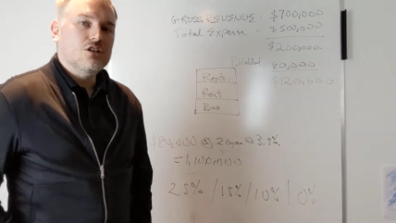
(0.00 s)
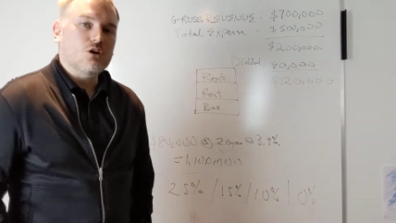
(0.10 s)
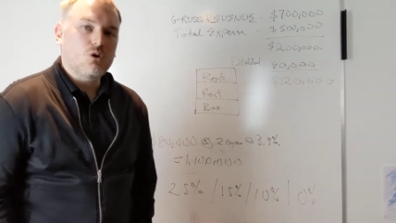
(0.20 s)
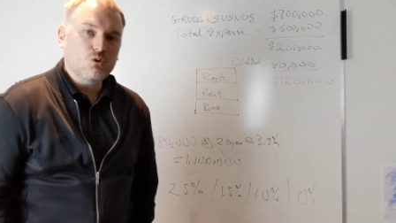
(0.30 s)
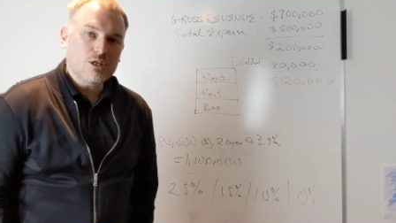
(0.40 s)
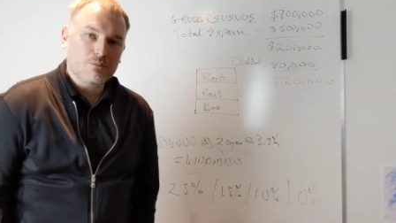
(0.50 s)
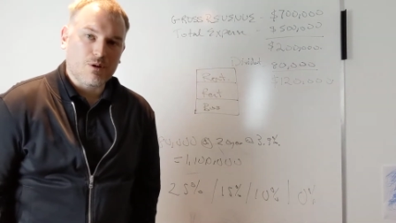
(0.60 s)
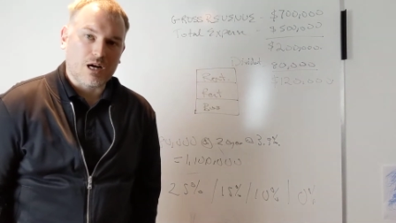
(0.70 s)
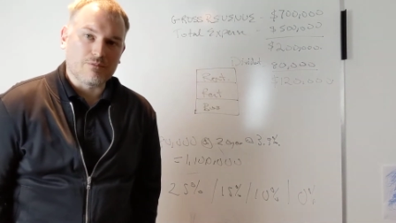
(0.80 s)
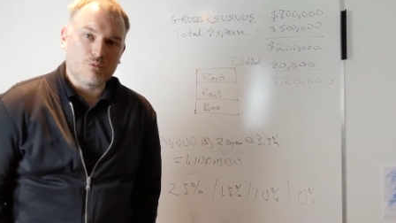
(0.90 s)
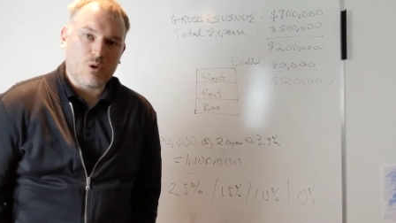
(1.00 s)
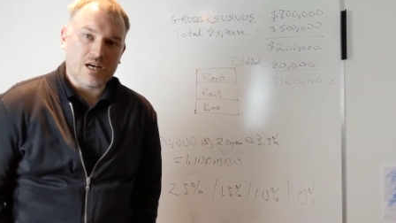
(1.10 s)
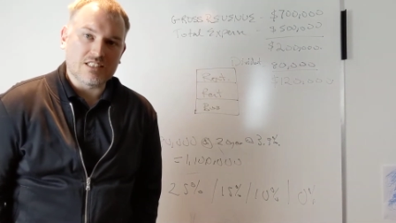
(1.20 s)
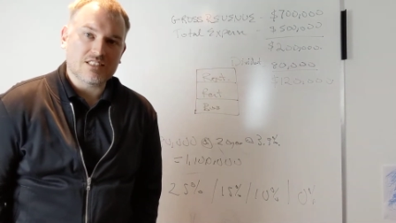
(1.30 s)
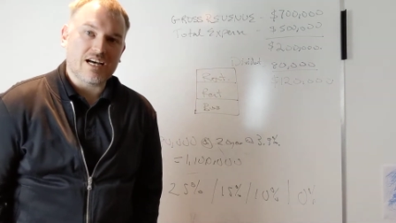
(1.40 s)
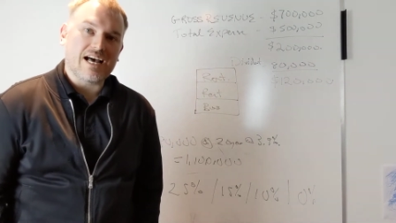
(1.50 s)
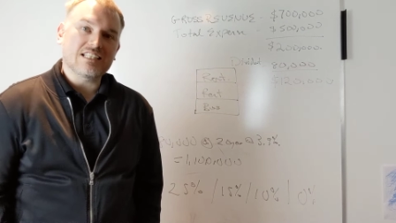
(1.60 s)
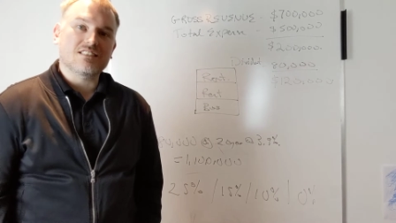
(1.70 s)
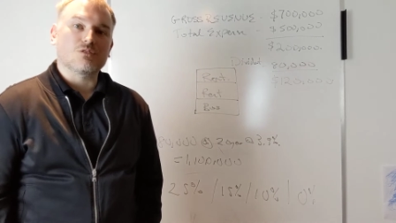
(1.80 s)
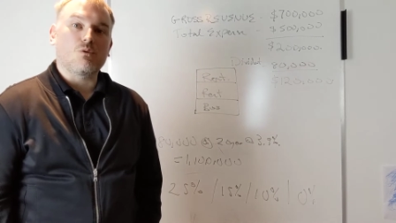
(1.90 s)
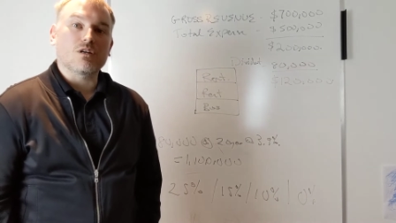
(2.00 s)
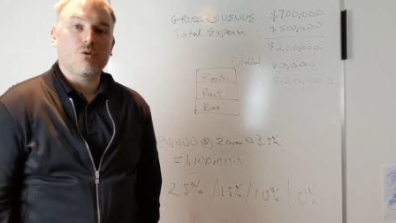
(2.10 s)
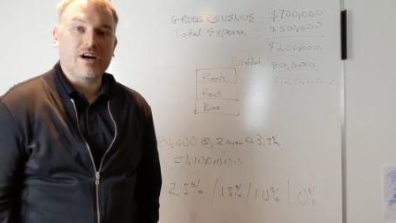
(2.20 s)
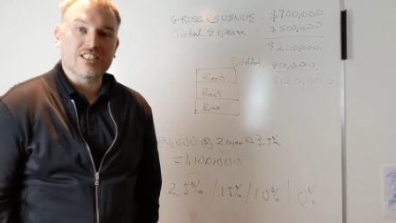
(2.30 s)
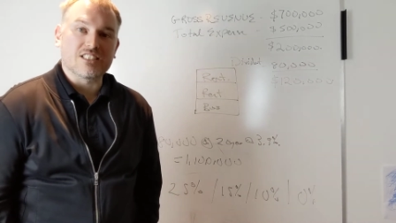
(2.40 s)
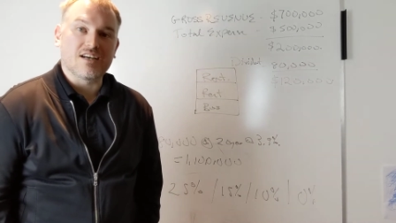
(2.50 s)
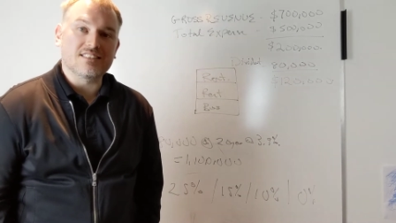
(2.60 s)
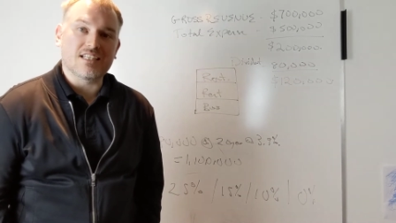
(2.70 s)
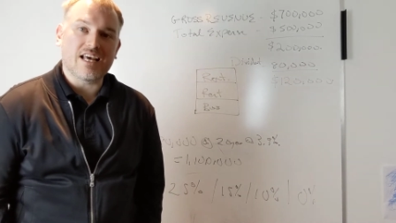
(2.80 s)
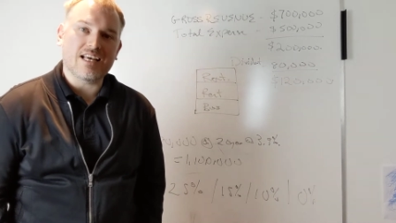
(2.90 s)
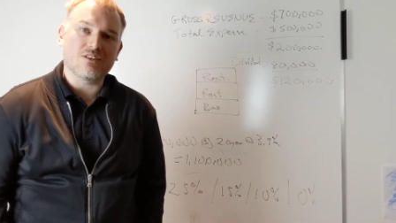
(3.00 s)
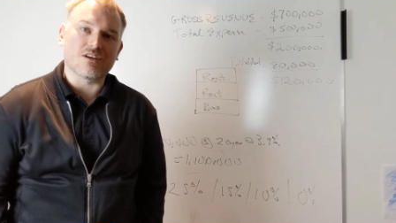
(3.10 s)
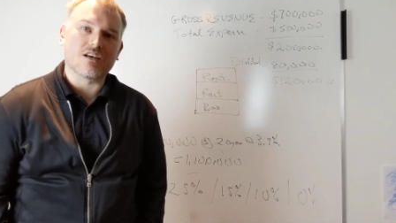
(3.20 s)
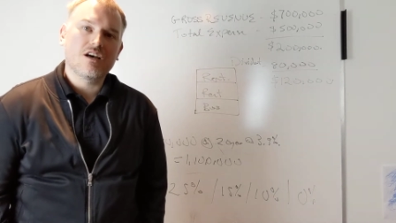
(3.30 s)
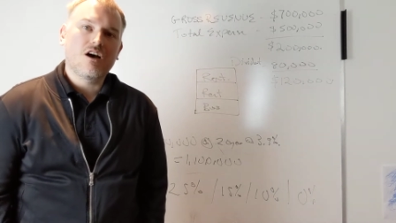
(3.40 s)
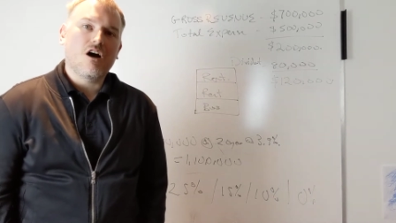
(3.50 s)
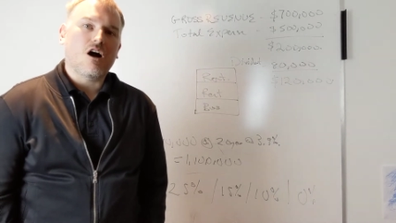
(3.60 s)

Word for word: The only problem was, I asked this one question. I said, hey, look,